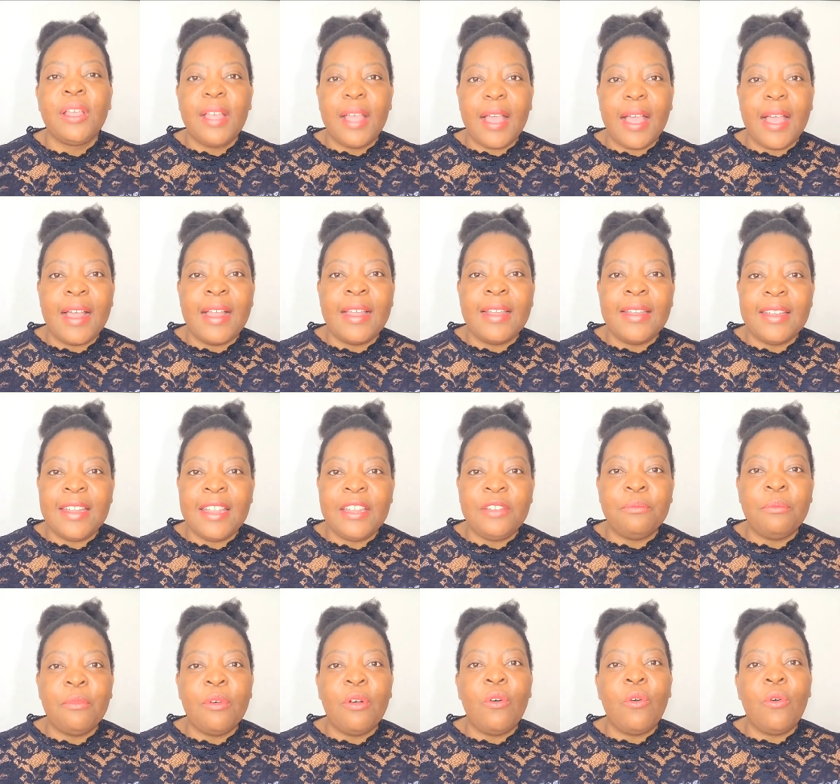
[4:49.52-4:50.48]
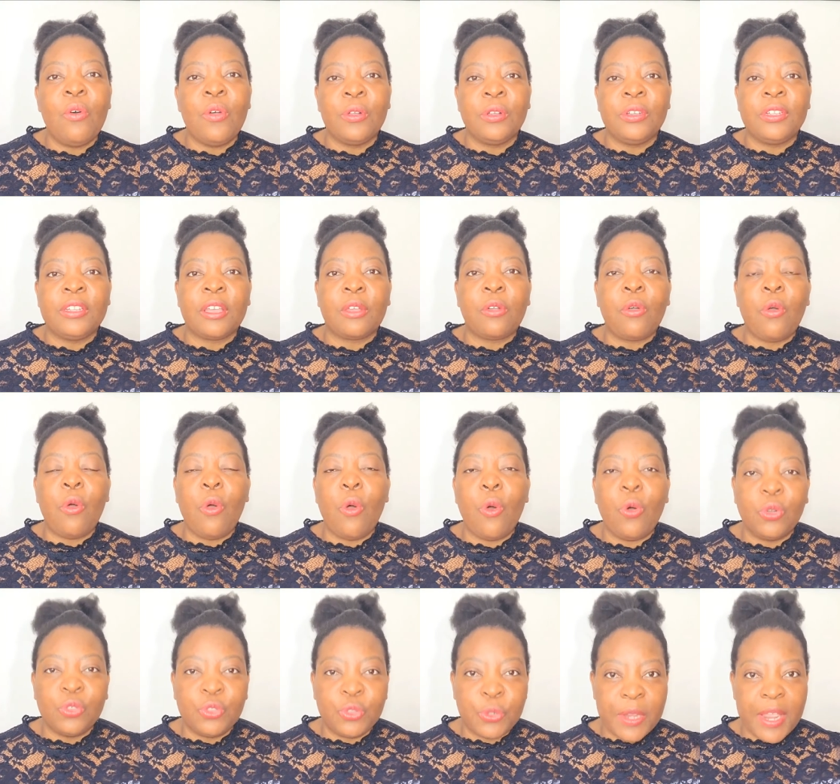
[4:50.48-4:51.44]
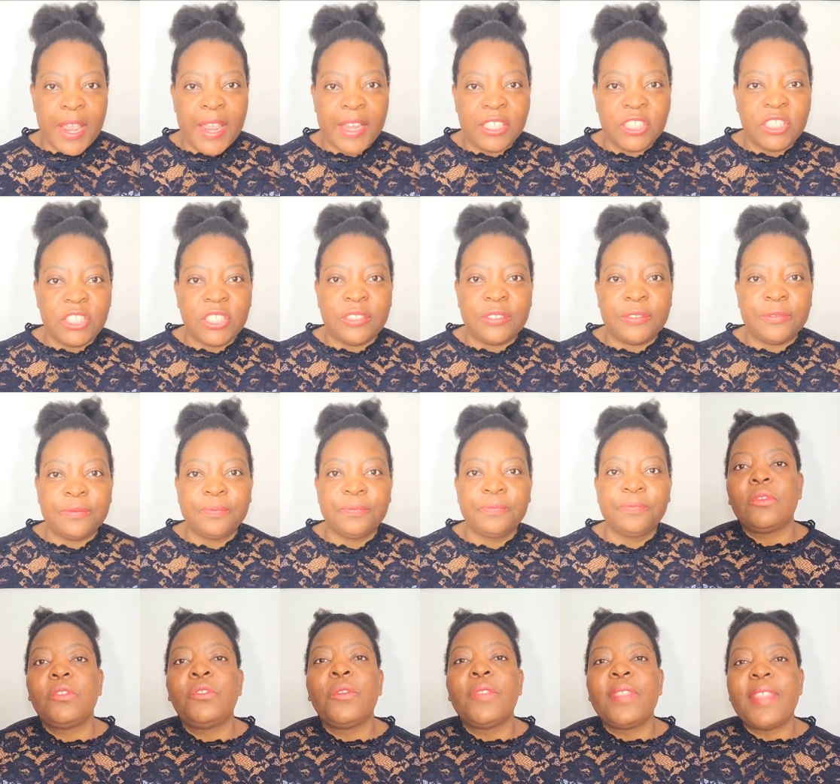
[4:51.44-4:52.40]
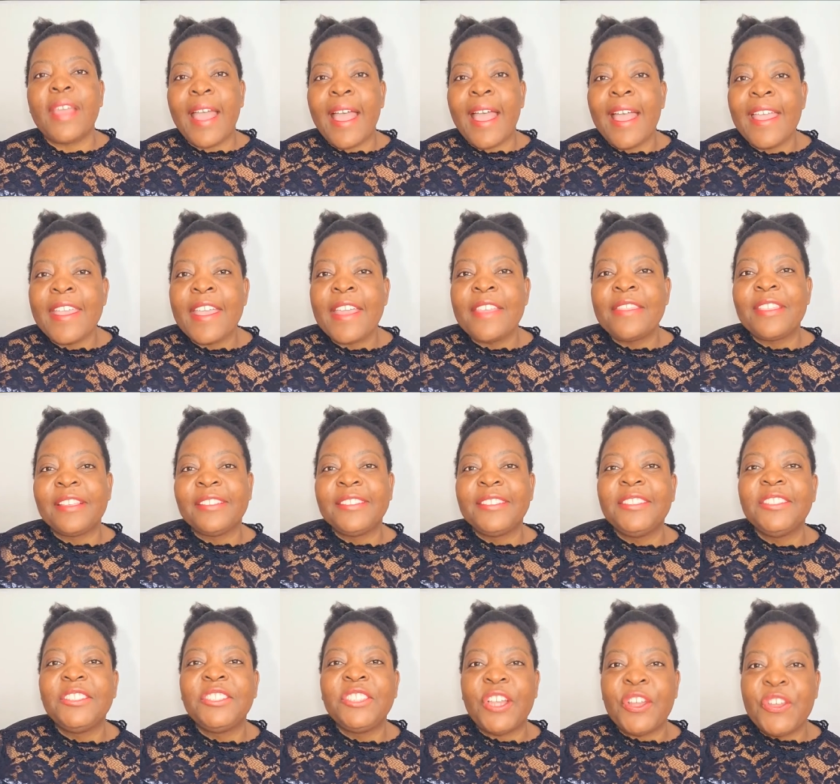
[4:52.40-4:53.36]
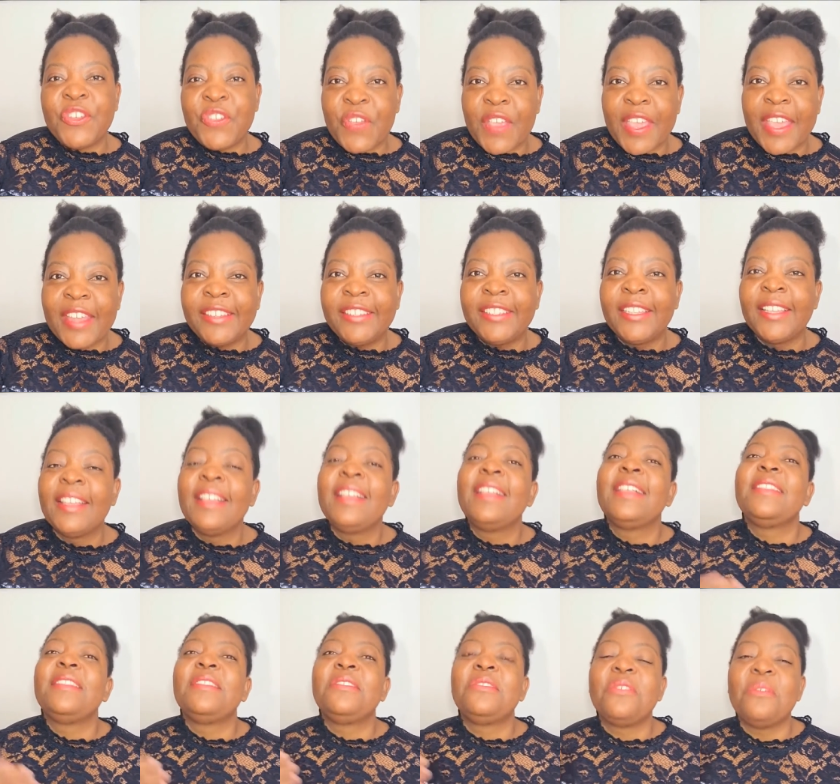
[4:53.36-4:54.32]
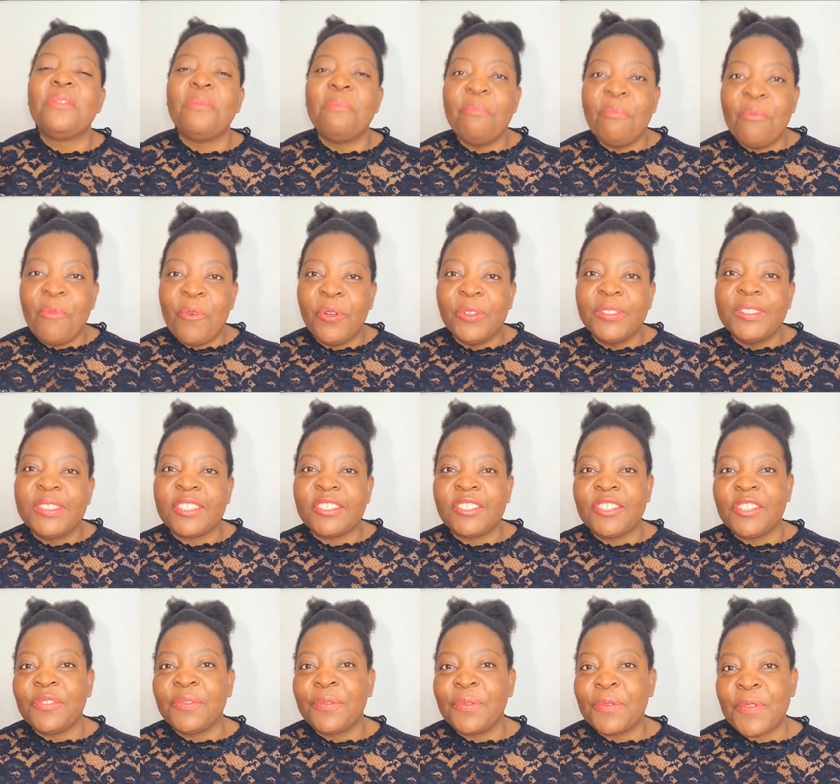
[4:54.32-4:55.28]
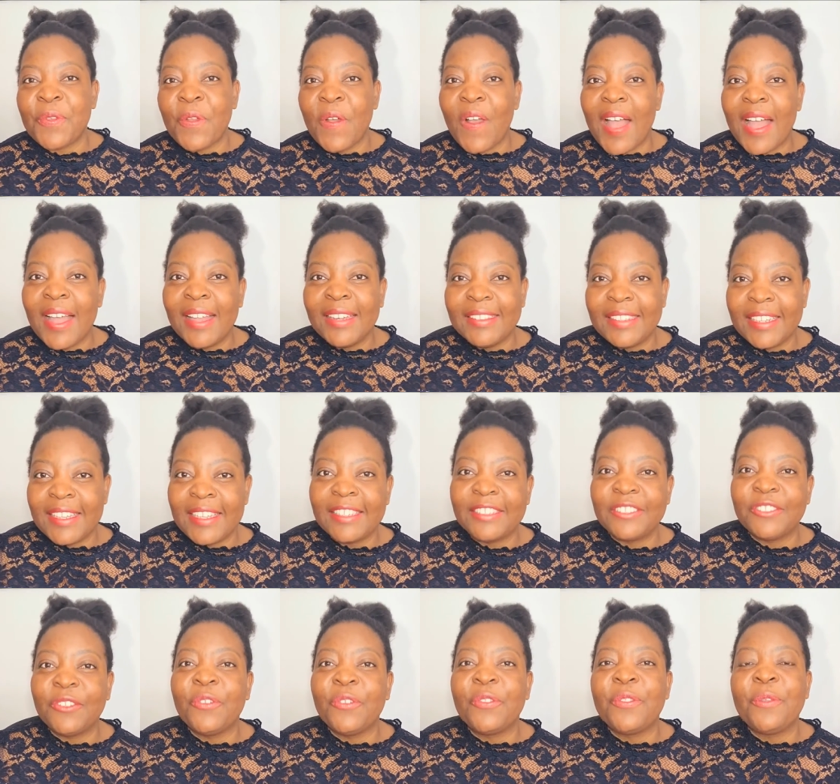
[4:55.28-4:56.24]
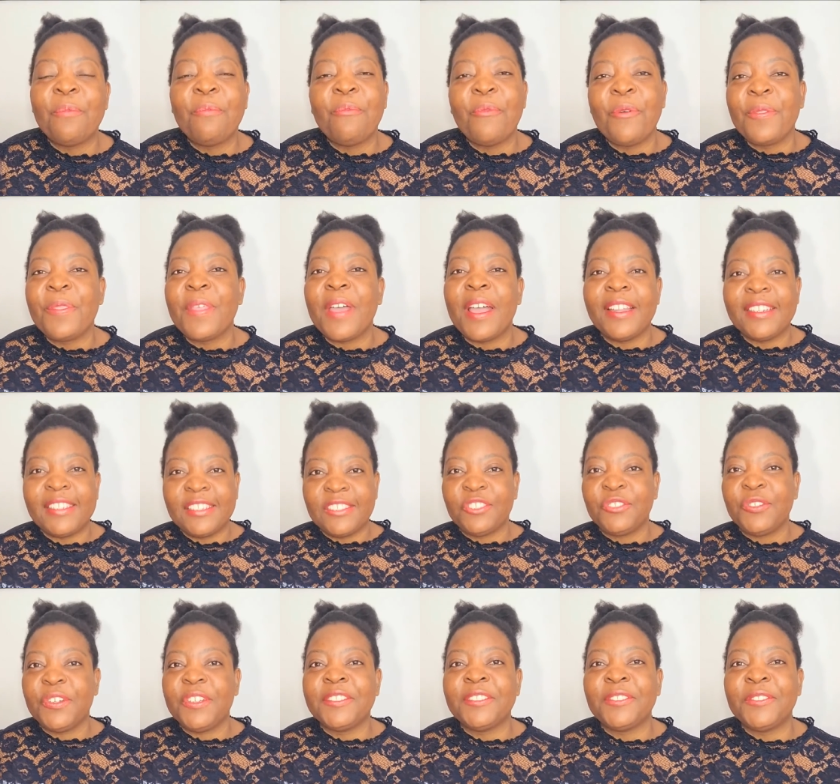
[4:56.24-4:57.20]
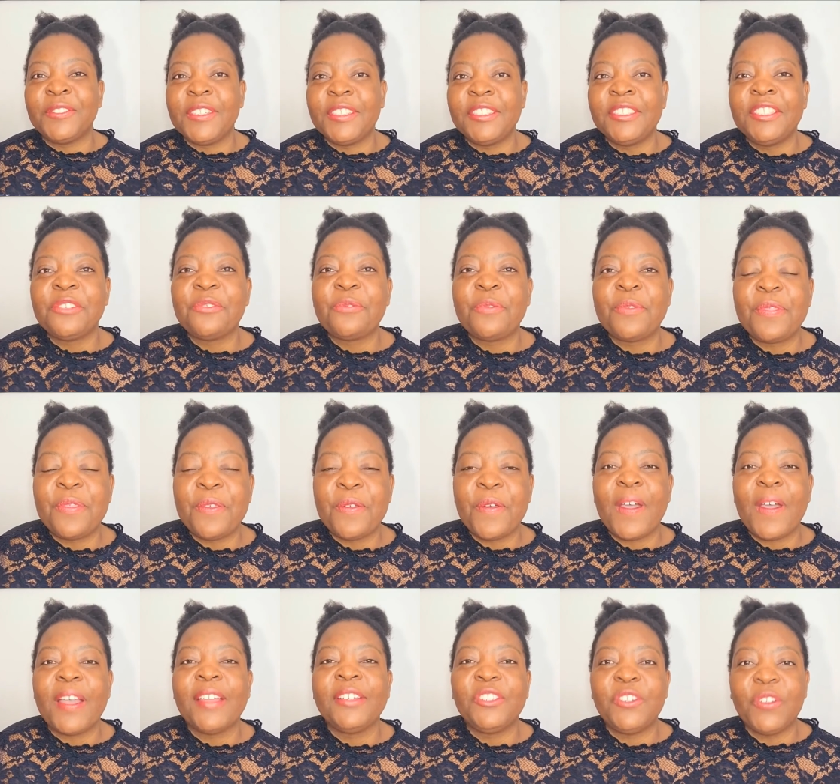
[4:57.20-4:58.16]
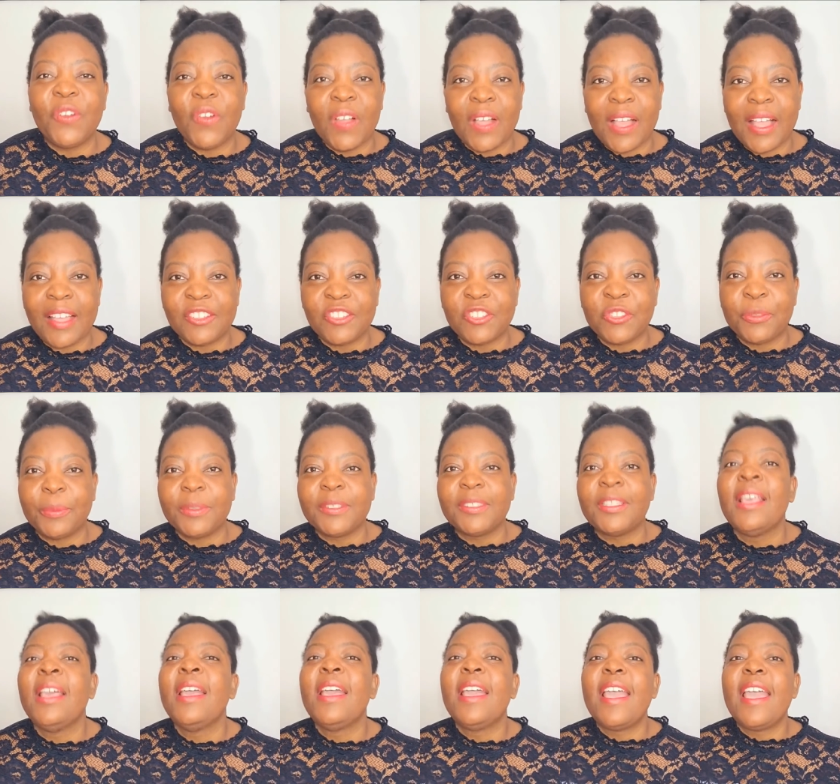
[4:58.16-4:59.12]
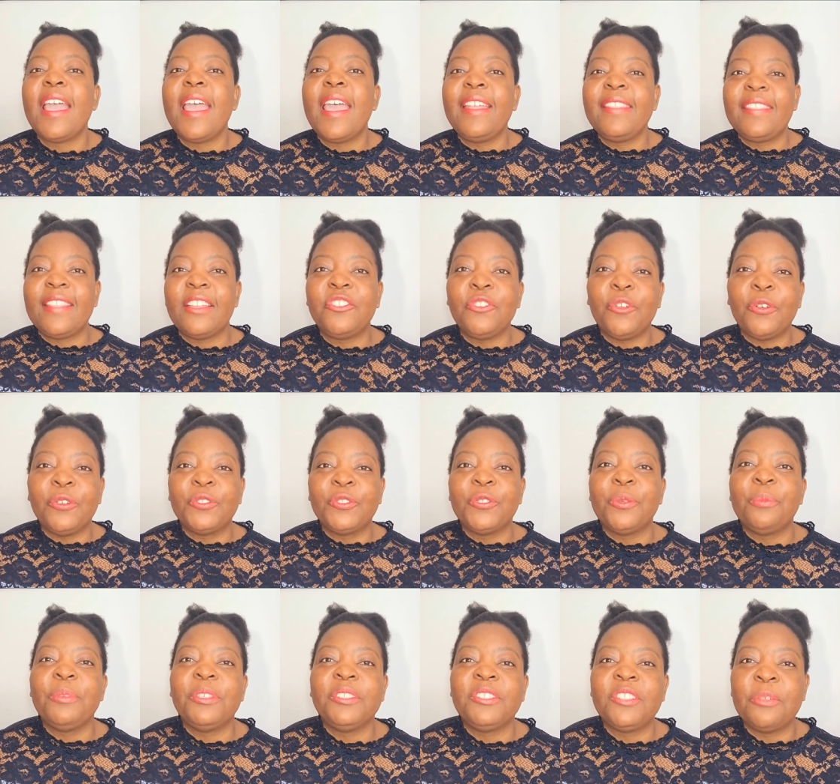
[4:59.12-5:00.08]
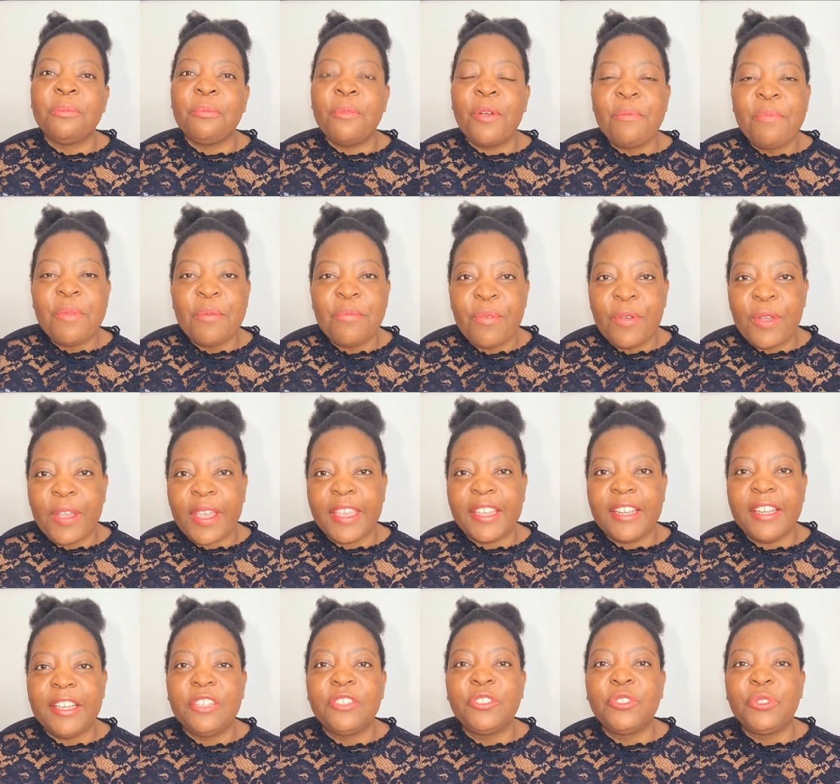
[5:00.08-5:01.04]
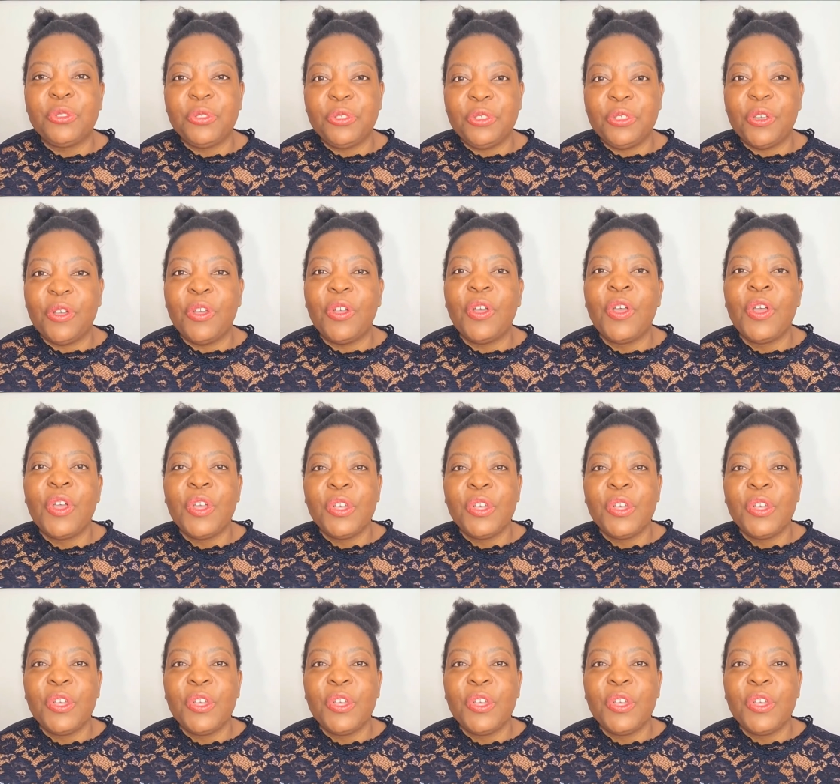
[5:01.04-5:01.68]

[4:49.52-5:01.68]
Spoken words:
learn more on the call to action. So the higher the CTR you get, the more successful your ad is, or the more the ad is resonating with your ideal customers. And that also means the more people getting to your